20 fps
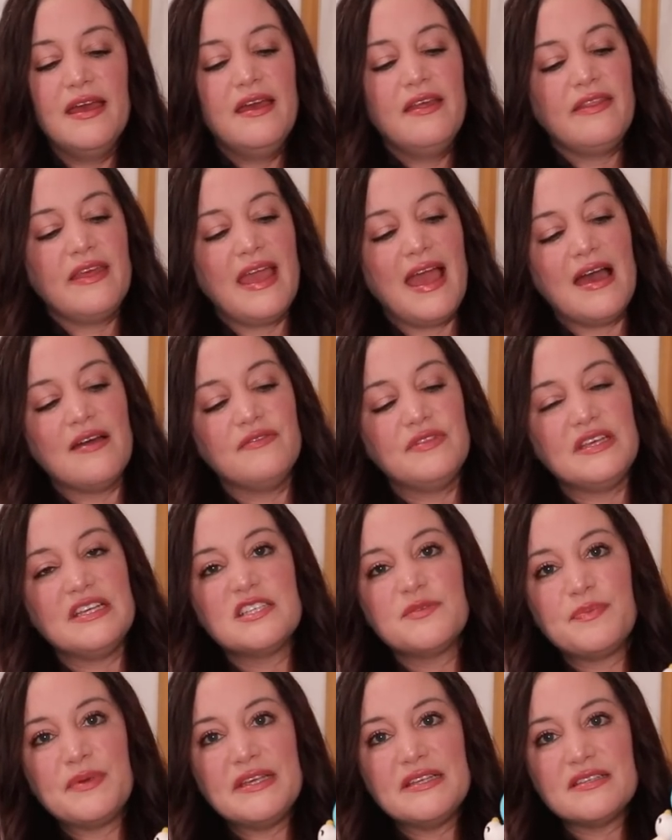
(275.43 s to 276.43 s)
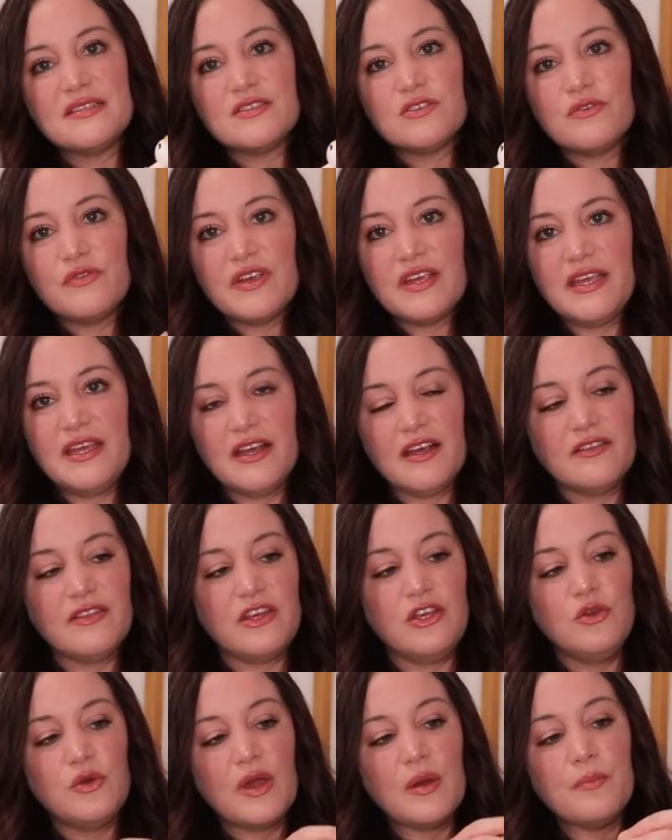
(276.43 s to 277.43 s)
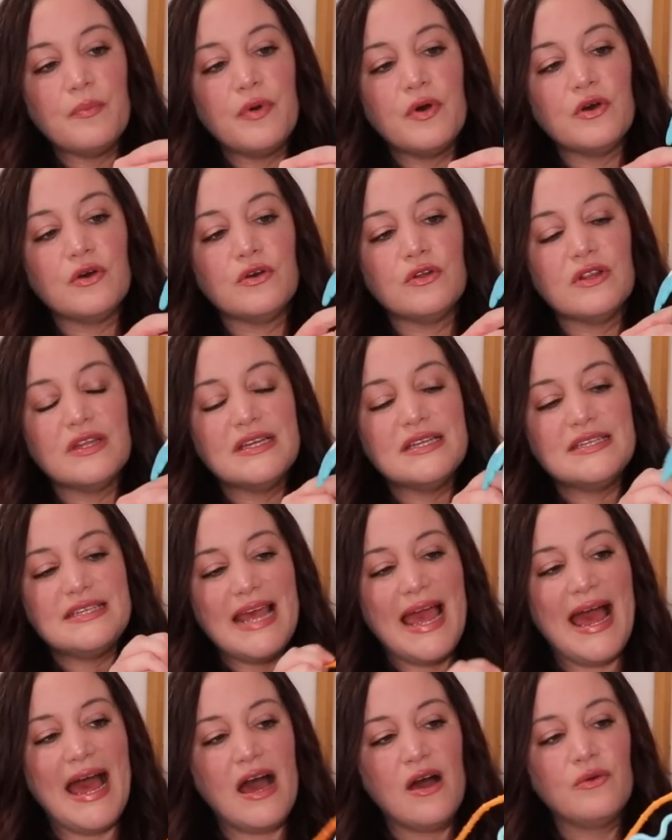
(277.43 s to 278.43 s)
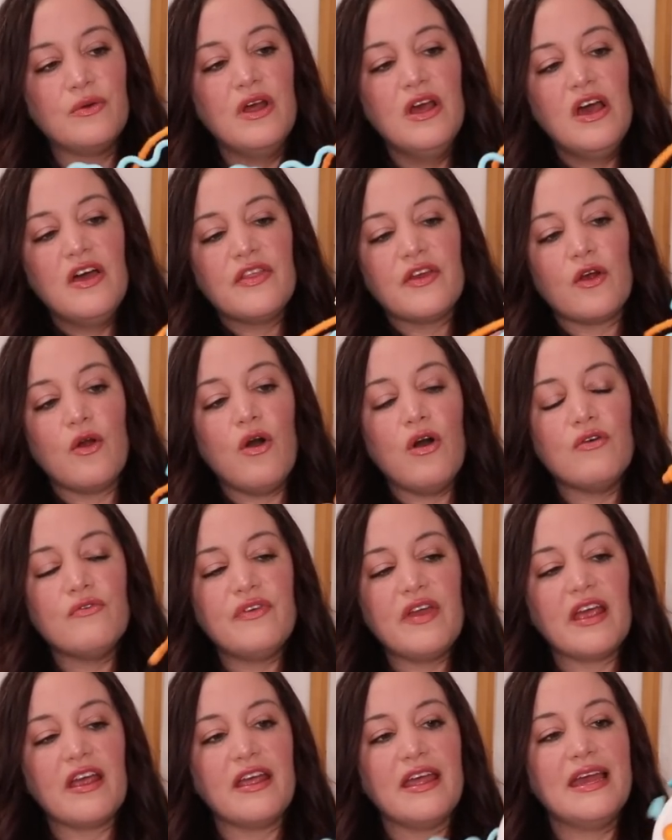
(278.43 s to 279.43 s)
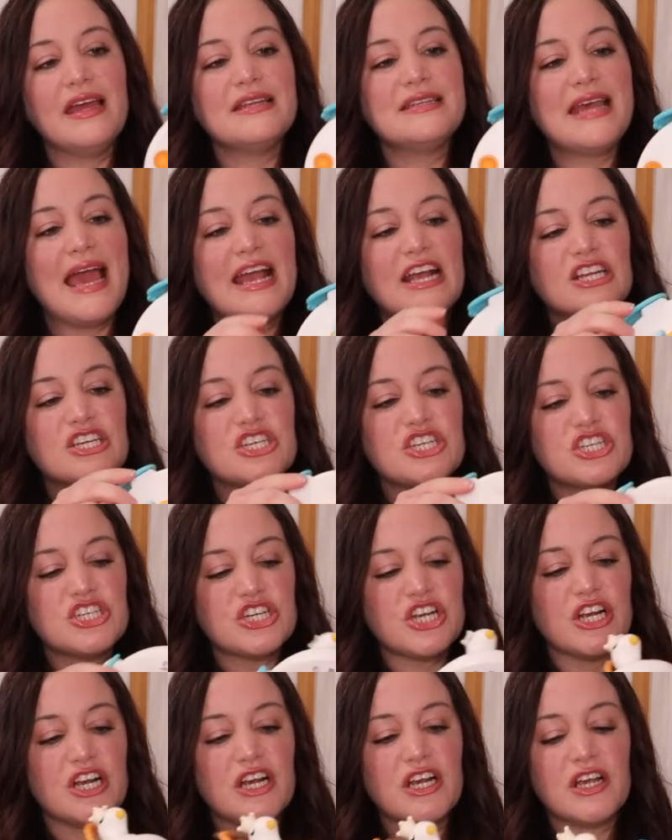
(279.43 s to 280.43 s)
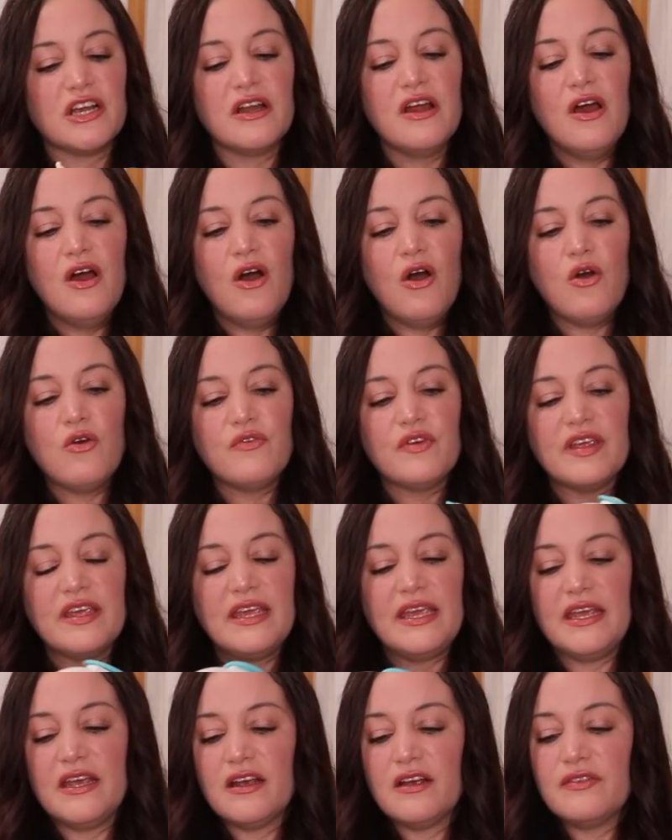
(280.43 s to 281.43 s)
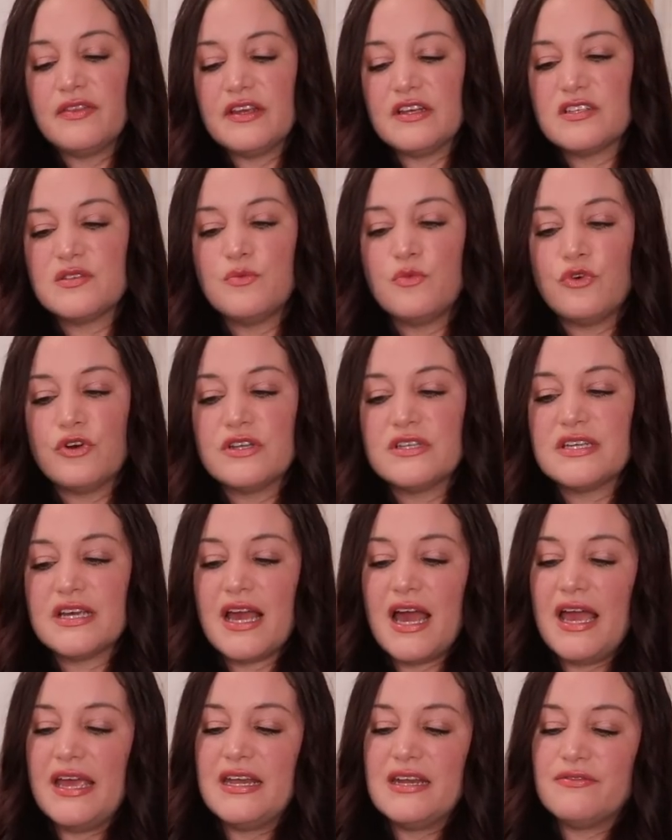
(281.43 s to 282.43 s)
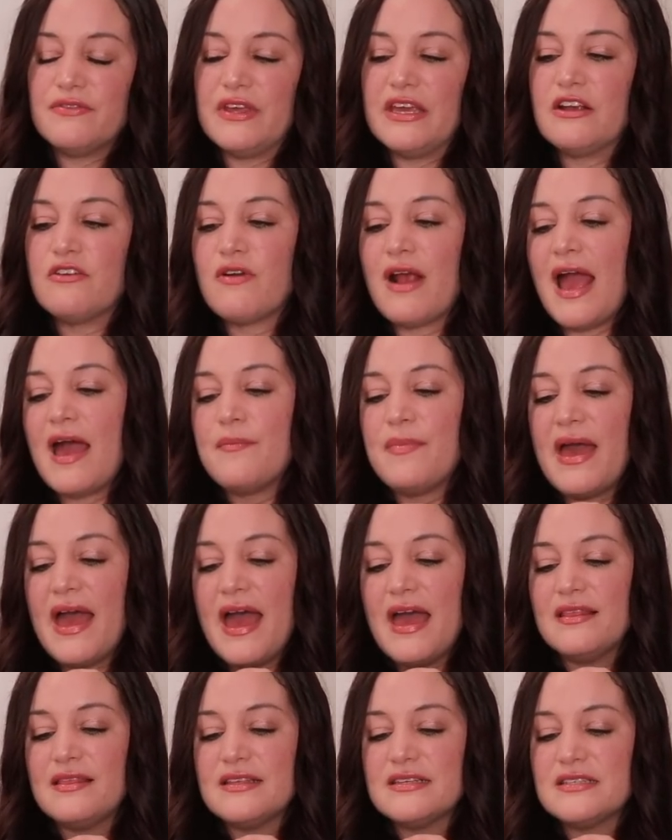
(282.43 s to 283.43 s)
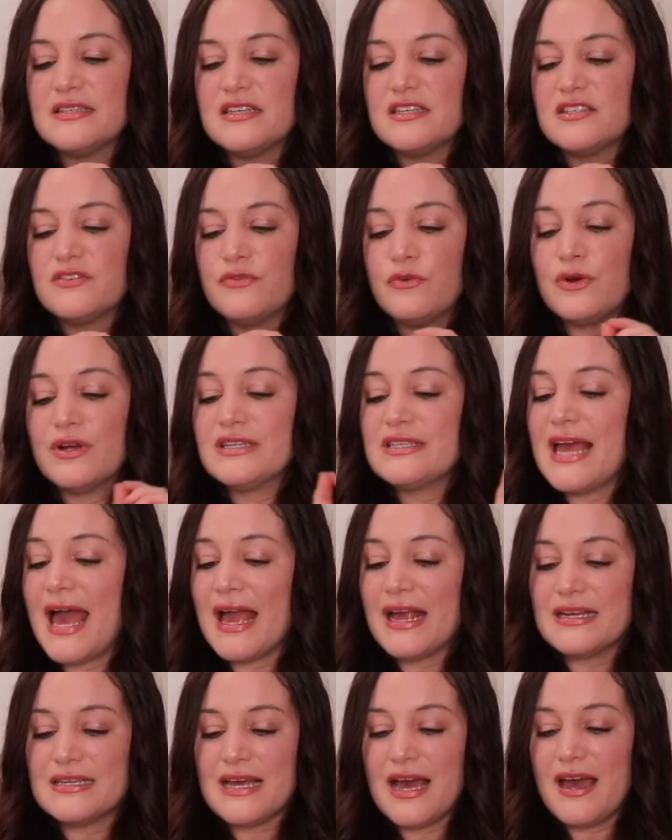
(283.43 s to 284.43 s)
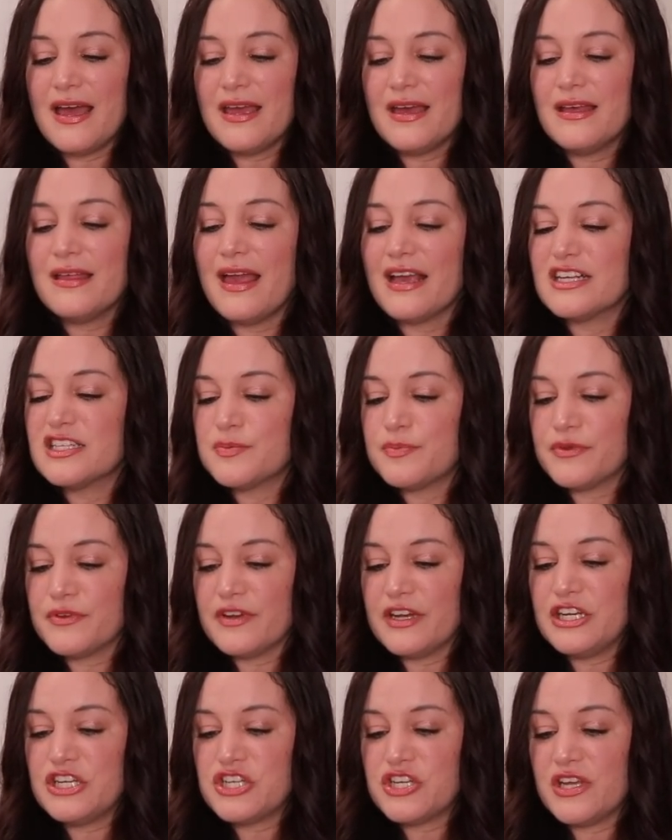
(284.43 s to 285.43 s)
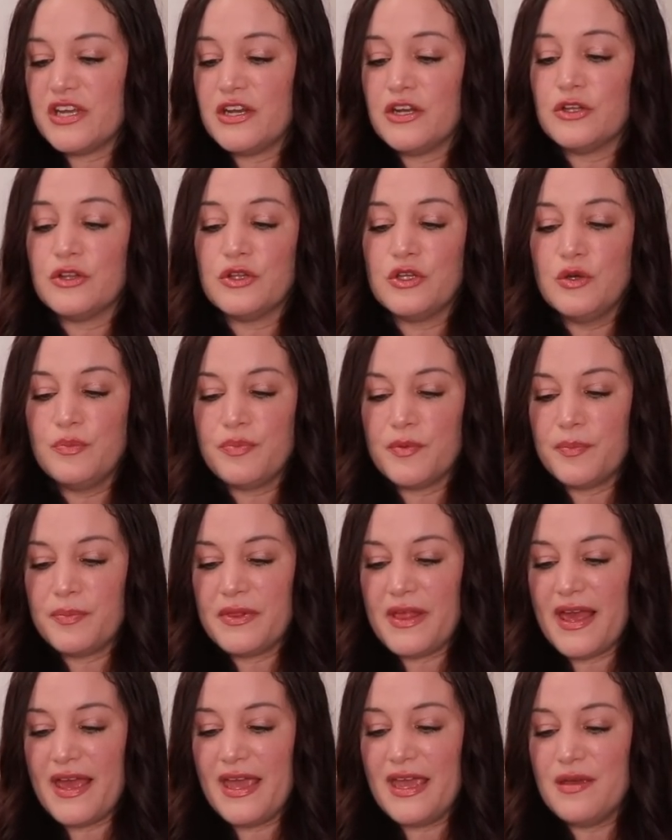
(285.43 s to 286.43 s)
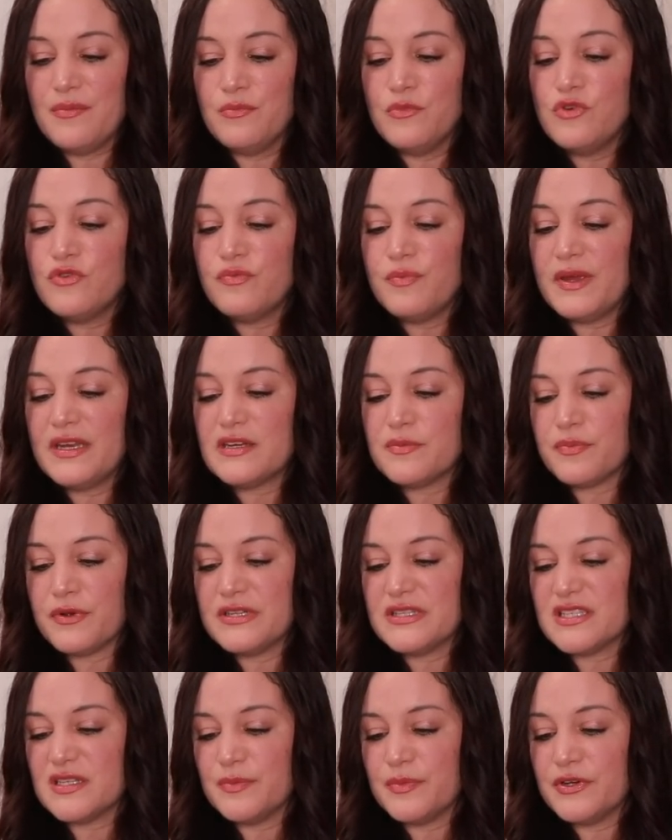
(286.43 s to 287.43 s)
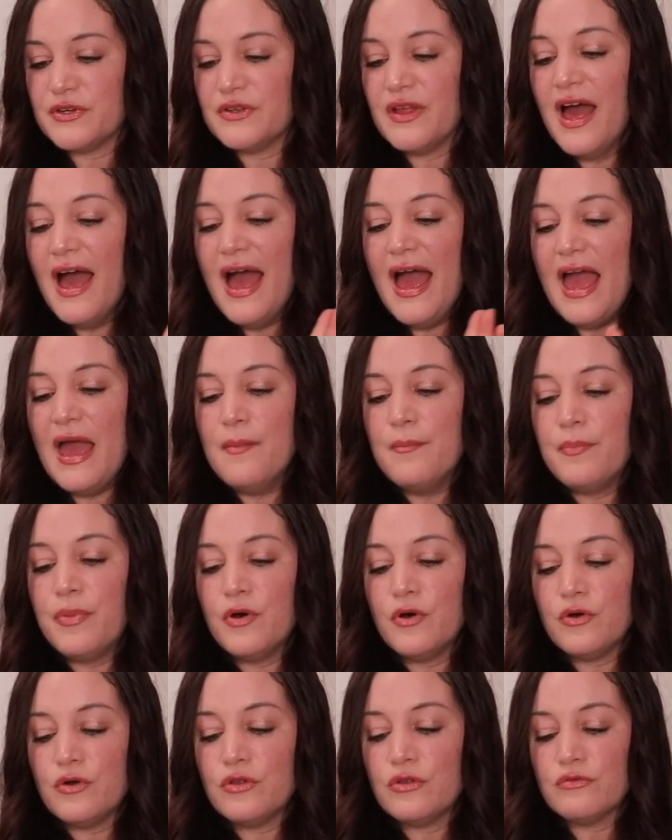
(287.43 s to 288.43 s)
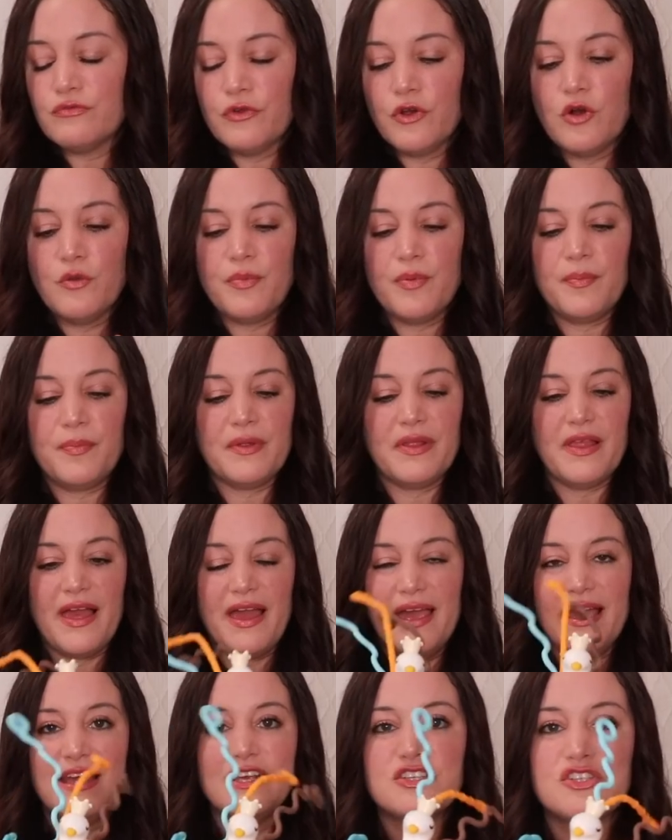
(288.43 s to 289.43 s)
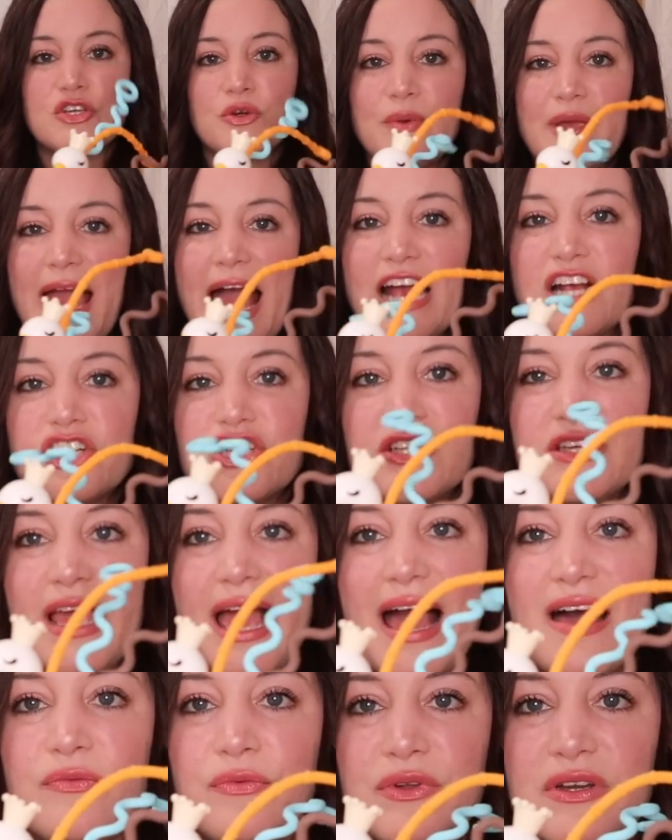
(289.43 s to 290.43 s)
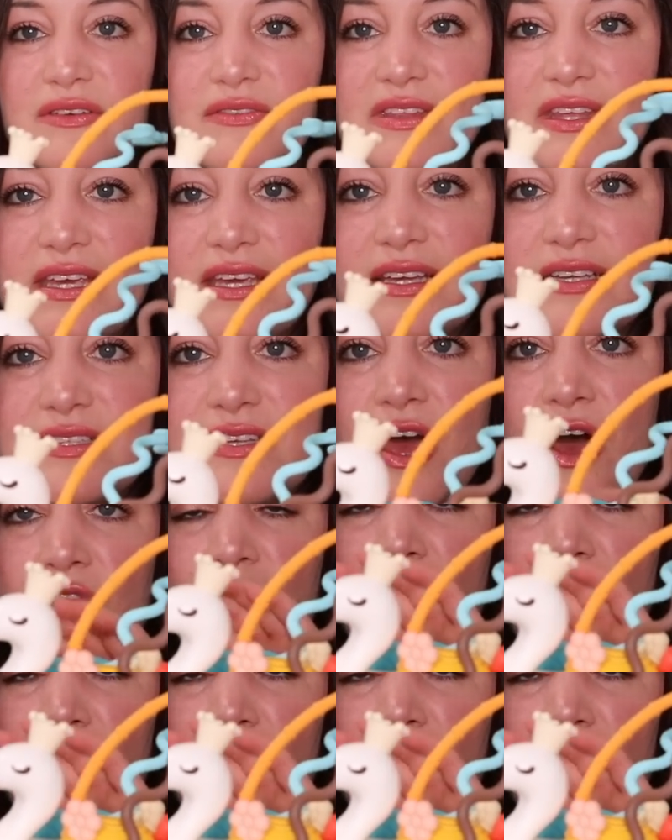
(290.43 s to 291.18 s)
they have these pieces over here that you can pull down they're all very textured over here there's more to kind of like grab at this is for tactile exploration loop play movement principle and pull rope play so we actually have one of these